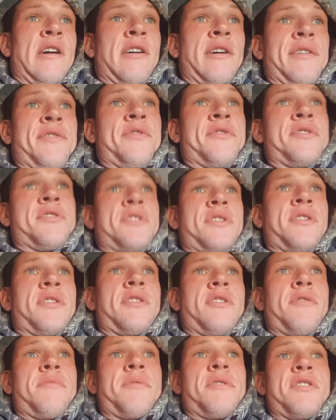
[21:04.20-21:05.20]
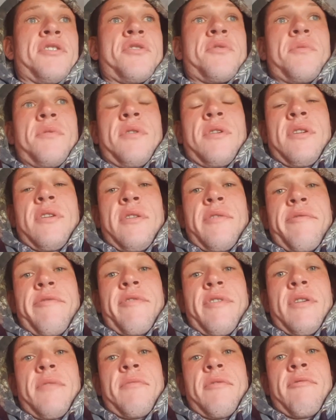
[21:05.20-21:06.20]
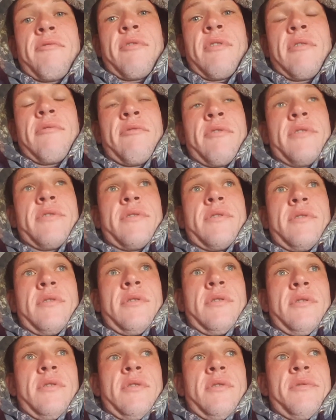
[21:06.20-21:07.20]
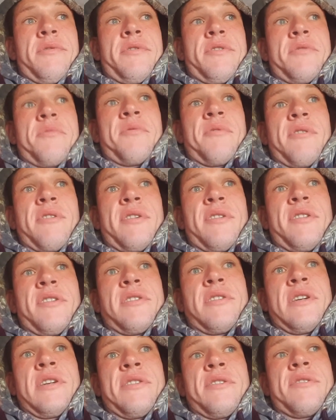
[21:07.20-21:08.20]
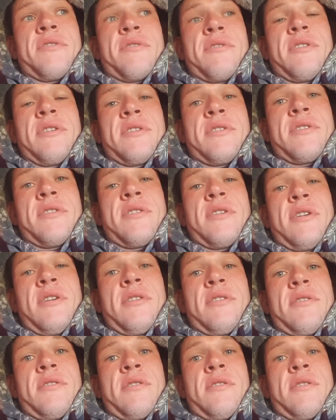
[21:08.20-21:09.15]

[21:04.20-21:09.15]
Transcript: I've just seen a little bit of swirling in front of my right rod, which is where I had the tench on yesterday.